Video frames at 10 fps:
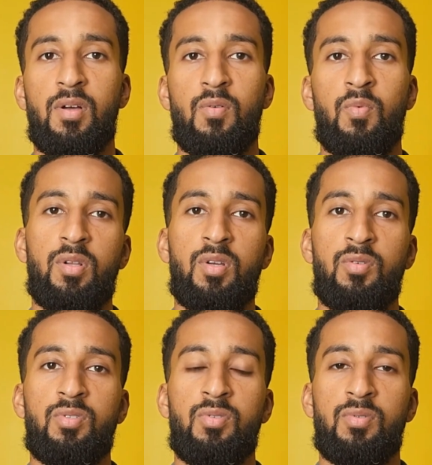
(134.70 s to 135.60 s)
One
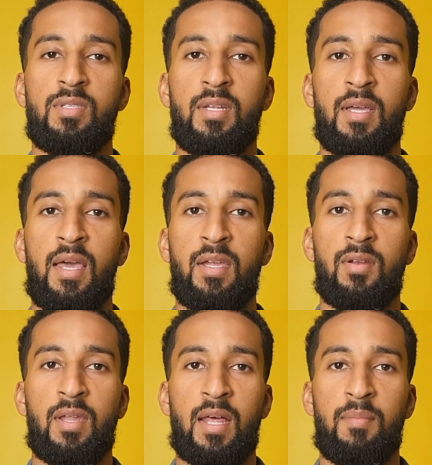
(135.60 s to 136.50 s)
go-to study I hear a
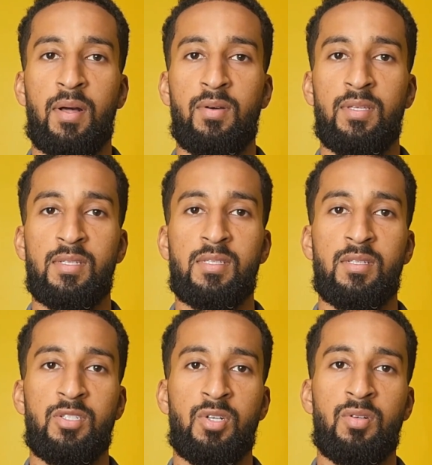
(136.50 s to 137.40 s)
lot about is the
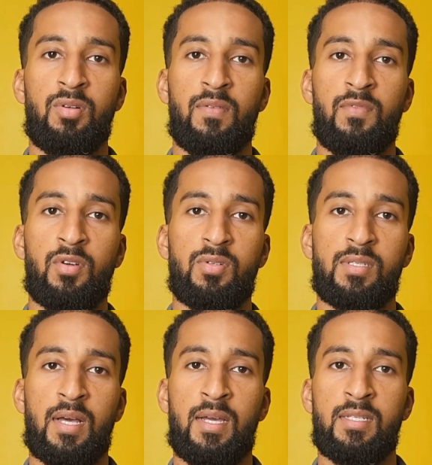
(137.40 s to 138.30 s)
Journal of
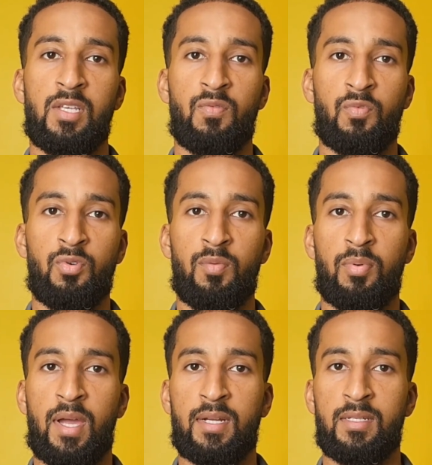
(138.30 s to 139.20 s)
Neuroscience and Rural
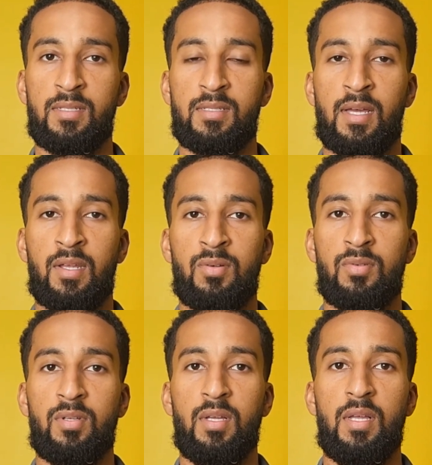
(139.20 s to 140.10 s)
Practice titled
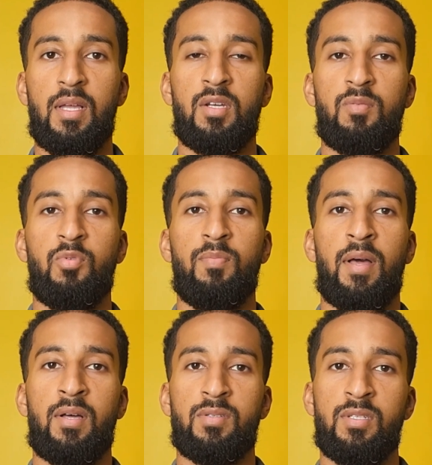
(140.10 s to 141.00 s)
Irritable
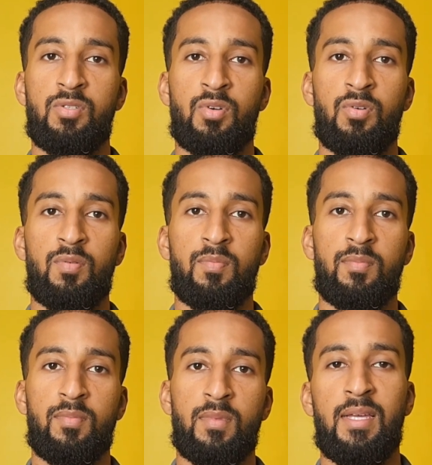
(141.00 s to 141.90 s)
Bowel Syndrome.
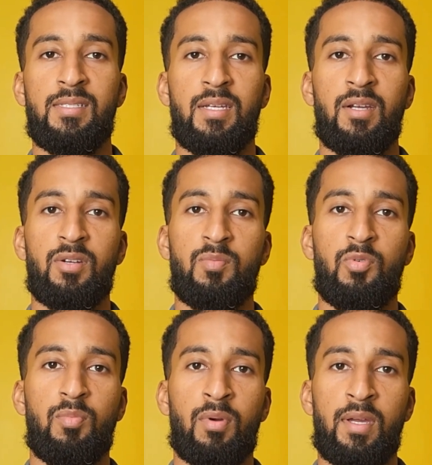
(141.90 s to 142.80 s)
Is it
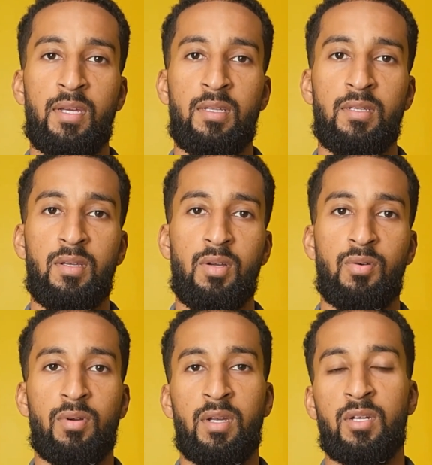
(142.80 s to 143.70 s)
irritable brain
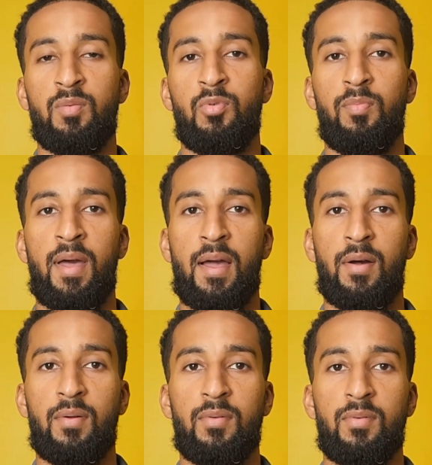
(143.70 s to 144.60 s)
or irritable bowel?